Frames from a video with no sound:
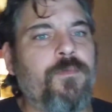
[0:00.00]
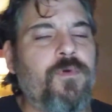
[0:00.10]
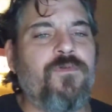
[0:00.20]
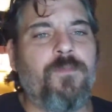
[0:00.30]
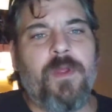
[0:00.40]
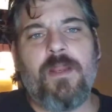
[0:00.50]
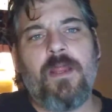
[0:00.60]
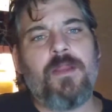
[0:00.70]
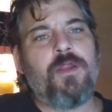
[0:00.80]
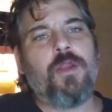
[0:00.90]
movement
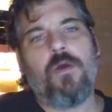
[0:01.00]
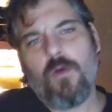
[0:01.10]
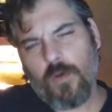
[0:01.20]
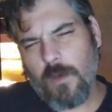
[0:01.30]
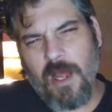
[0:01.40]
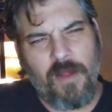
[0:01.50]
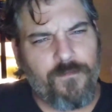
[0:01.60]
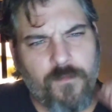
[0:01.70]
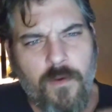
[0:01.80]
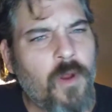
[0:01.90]
and, you know, hurrah
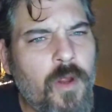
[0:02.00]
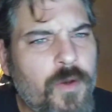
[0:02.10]
for